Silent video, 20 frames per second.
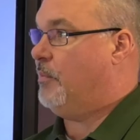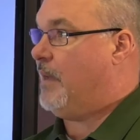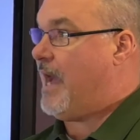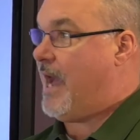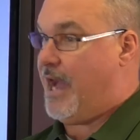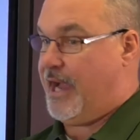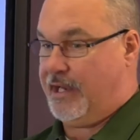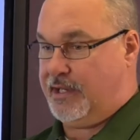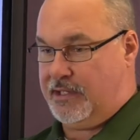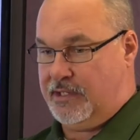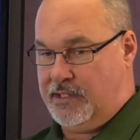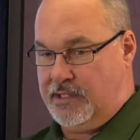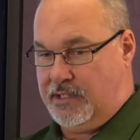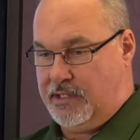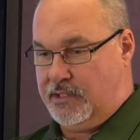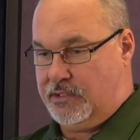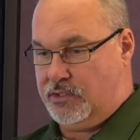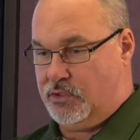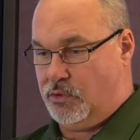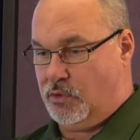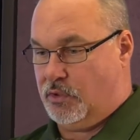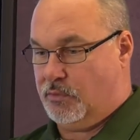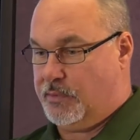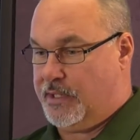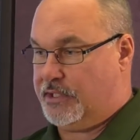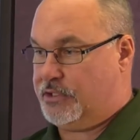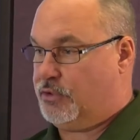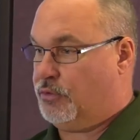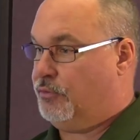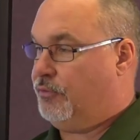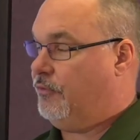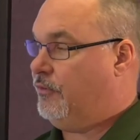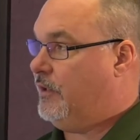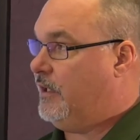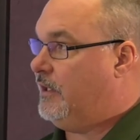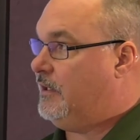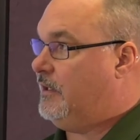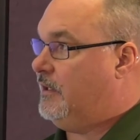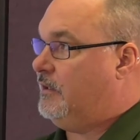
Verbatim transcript: back, do a retrofit,